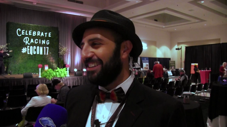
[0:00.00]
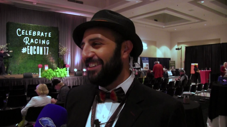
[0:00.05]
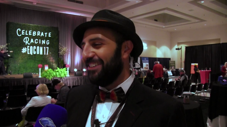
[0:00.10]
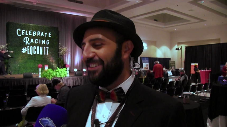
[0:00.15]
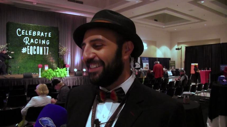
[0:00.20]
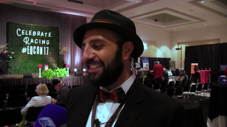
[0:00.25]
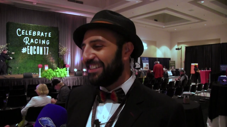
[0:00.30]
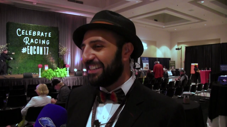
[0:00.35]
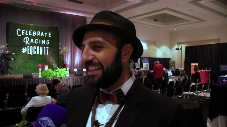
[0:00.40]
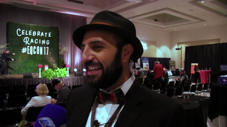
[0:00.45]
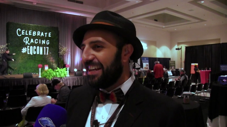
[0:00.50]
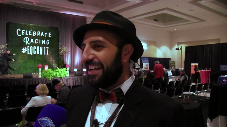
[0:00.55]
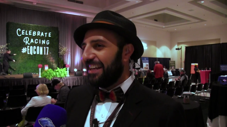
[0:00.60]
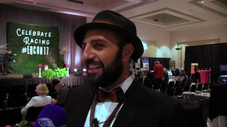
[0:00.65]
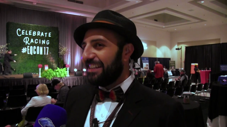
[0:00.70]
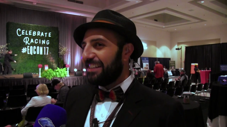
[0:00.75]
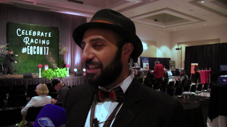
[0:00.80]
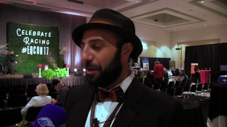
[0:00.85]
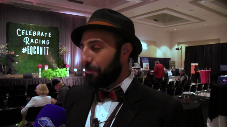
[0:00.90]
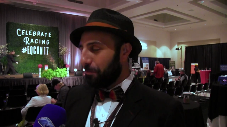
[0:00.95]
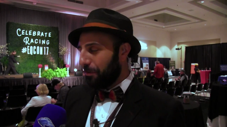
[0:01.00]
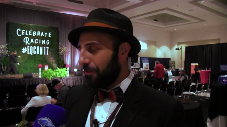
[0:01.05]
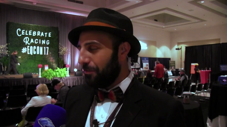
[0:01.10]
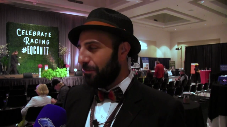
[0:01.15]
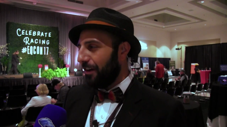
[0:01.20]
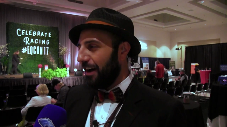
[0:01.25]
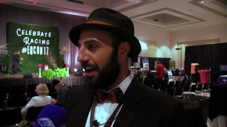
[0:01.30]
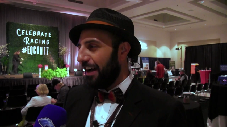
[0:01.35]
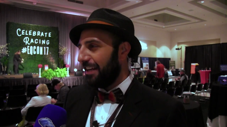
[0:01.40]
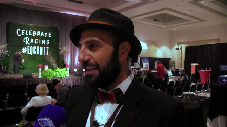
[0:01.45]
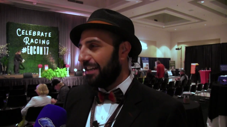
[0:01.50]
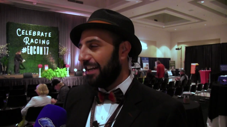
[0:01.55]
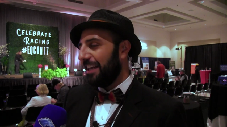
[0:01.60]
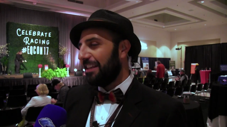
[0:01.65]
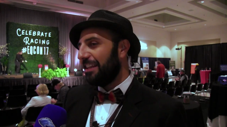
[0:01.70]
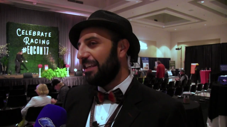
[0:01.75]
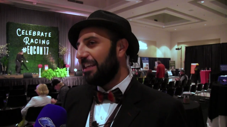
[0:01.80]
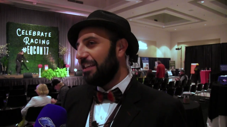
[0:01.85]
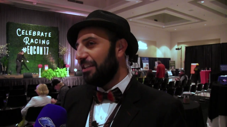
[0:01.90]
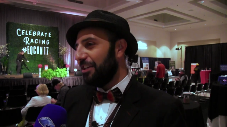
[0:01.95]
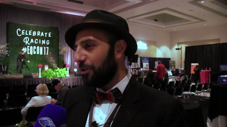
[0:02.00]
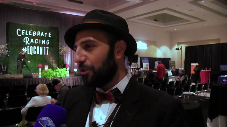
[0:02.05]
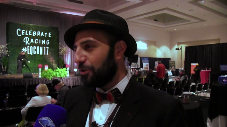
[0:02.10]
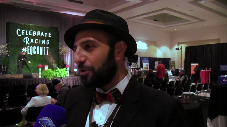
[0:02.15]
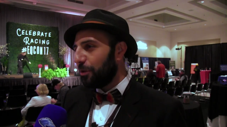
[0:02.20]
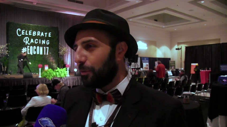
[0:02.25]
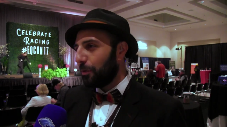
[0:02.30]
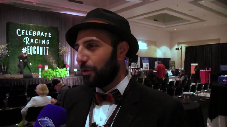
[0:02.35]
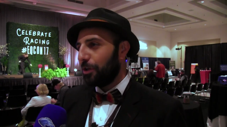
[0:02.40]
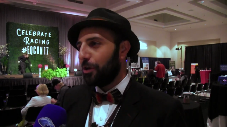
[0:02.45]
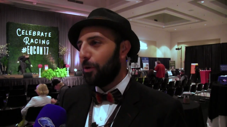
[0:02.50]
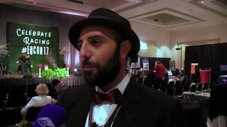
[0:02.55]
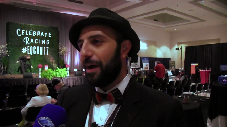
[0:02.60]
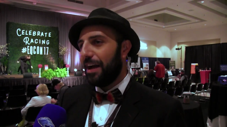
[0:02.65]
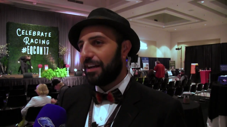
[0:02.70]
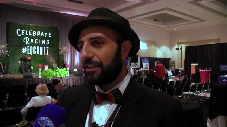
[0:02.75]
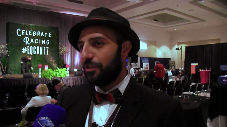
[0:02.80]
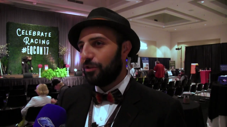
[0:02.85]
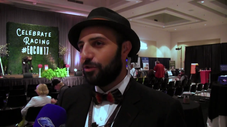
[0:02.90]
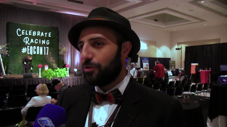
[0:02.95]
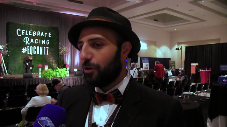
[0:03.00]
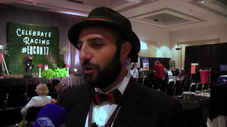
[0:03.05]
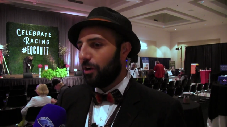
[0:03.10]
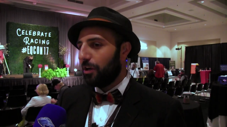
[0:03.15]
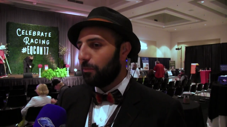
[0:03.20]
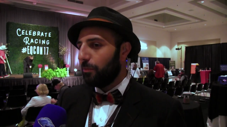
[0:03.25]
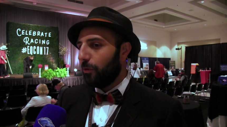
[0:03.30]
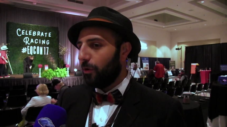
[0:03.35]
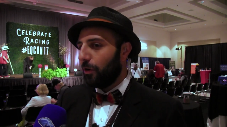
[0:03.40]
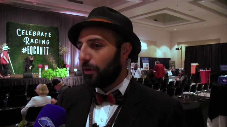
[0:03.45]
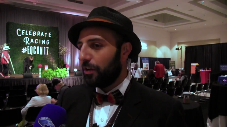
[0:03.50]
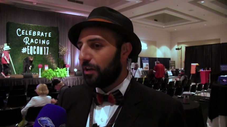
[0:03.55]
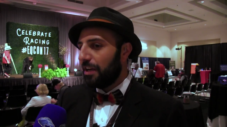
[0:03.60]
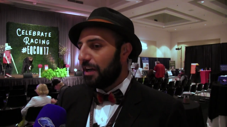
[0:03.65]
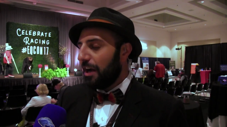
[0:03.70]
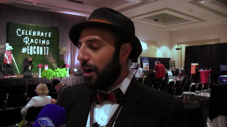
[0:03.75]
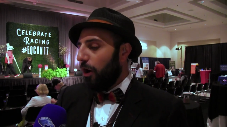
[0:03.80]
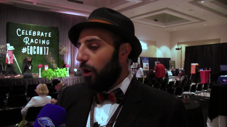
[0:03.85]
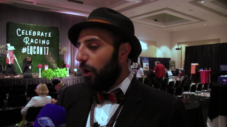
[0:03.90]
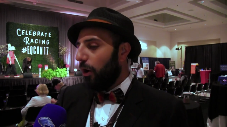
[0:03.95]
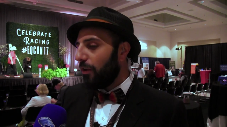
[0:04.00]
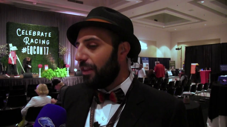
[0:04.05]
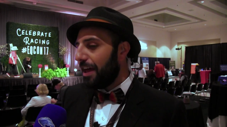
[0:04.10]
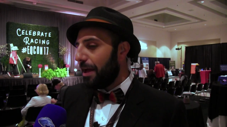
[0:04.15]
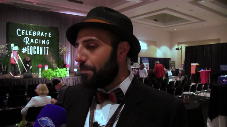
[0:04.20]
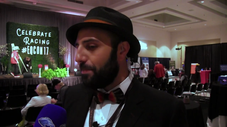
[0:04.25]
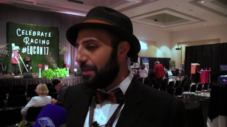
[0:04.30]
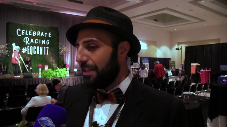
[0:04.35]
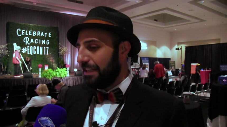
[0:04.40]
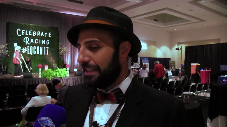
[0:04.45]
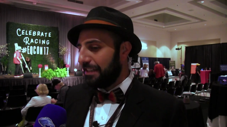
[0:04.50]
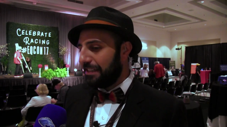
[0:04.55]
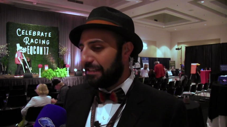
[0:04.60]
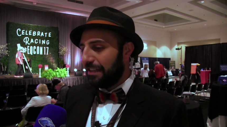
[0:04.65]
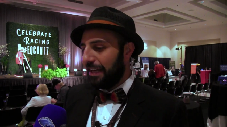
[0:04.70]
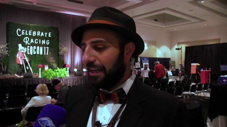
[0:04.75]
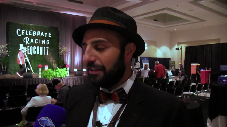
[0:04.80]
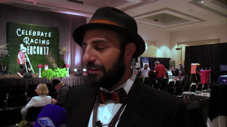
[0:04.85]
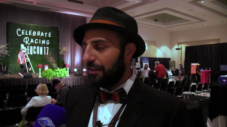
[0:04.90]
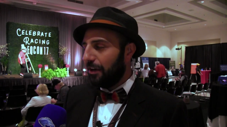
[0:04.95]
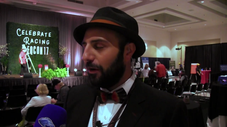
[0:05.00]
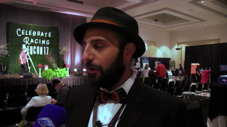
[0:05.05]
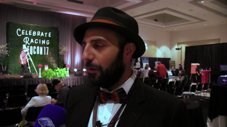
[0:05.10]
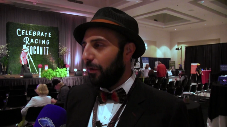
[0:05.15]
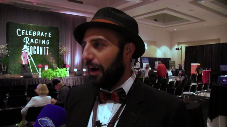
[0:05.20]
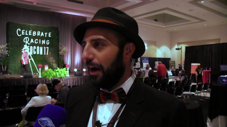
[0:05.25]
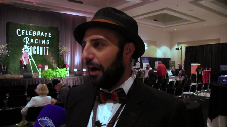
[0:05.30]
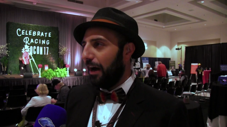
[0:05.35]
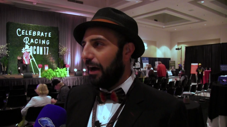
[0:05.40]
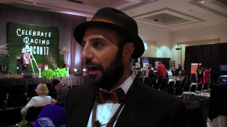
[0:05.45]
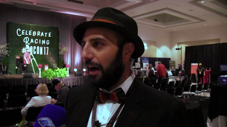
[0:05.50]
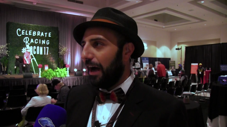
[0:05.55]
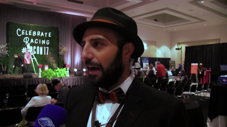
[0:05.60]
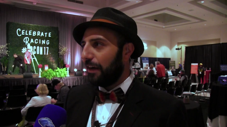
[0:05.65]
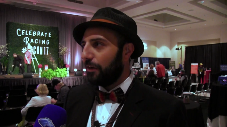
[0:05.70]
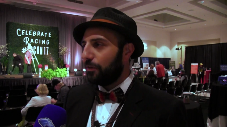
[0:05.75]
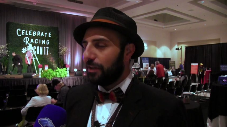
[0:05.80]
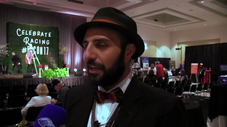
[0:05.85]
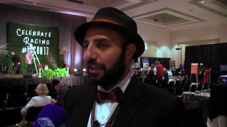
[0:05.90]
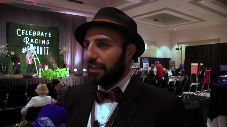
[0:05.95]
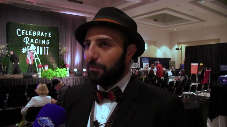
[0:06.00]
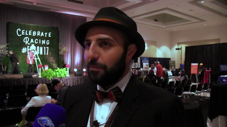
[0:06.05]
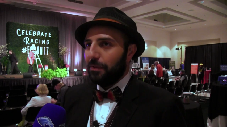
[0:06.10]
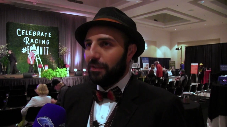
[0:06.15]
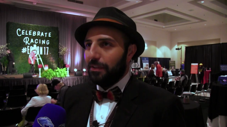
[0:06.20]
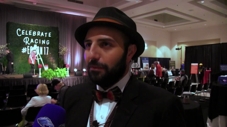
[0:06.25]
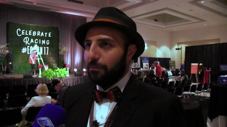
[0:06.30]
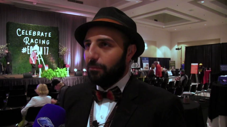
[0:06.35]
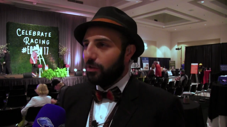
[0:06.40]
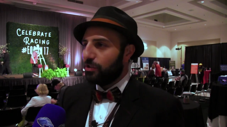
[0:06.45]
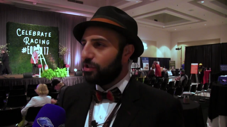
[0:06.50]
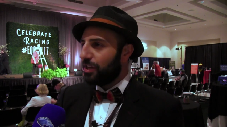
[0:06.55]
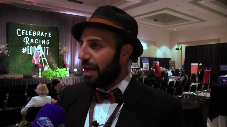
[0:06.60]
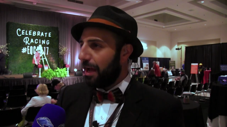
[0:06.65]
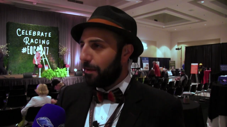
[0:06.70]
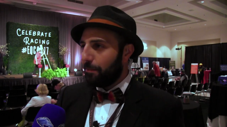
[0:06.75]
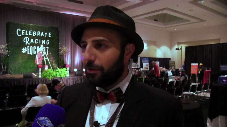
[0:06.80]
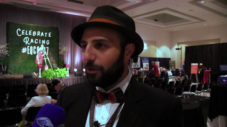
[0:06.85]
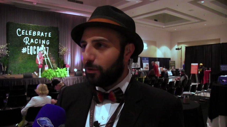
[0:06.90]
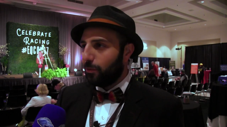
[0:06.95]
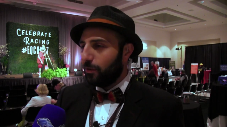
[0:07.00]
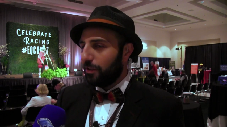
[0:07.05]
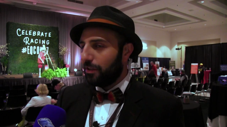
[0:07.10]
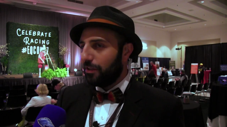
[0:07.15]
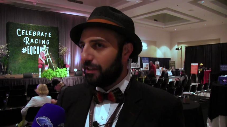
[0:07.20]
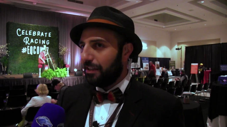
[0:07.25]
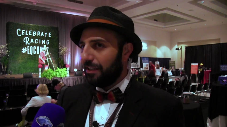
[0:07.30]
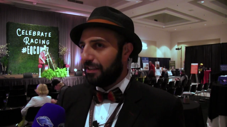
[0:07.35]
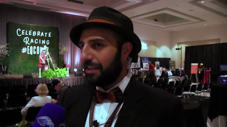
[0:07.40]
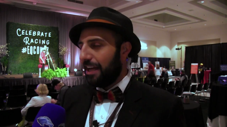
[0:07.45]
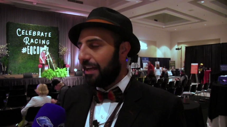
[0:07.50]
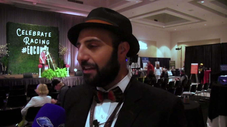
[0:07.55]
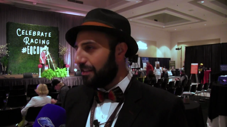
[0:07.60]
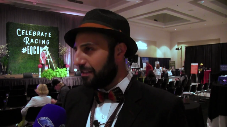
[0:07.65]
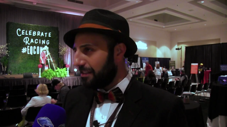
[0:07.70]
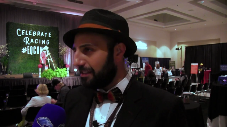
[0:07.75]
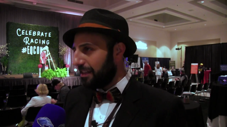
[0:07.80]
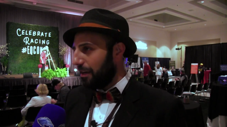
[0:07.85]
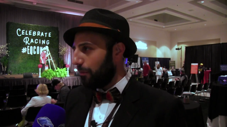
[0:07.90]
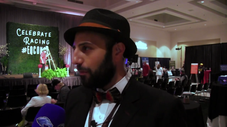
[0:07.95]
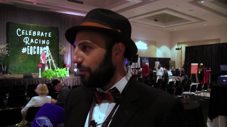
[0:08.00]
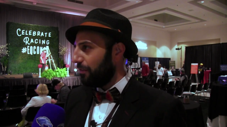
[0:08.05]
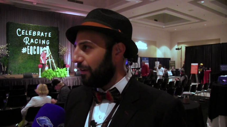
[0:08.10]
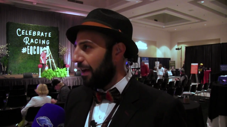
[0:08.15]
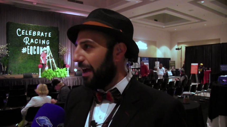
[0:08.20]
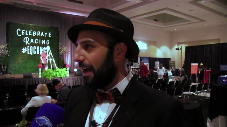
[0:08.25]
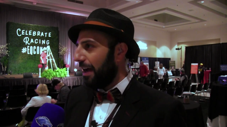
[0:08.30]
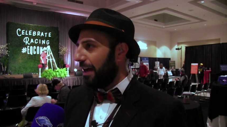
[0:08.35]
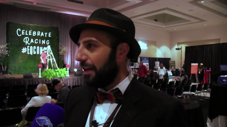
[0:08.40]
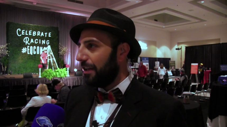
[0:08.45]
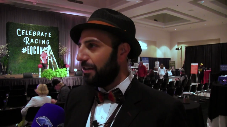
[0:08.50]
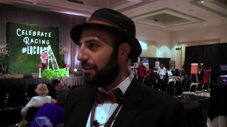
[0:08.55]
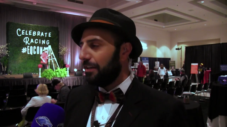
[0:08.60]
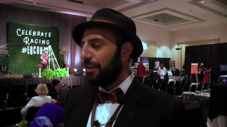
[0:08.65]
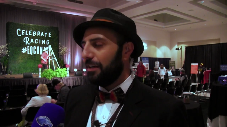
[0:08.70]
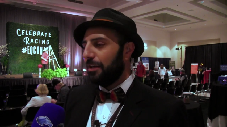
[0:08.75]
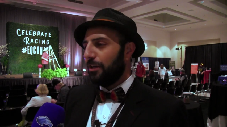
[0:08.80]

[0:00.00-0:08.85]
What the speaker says: do is simplify it. And I think in year two, we're gonna go back to the drawing board. All that being said though, I don't think I could be much happier with the attendance that we've had,